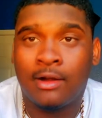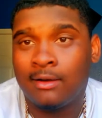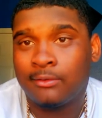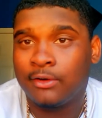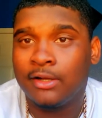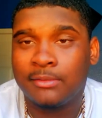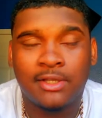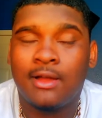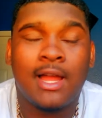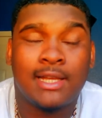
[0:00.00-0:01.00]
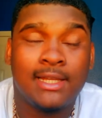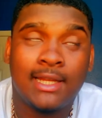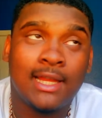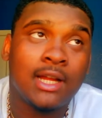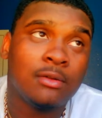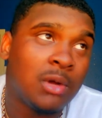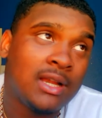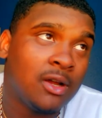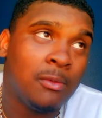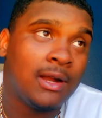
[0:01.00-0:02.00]
where I'm from, so I didn't get hurt
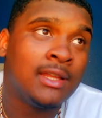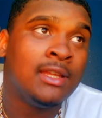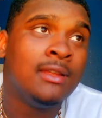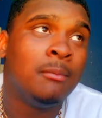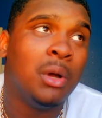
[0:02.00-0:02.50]
by nobody.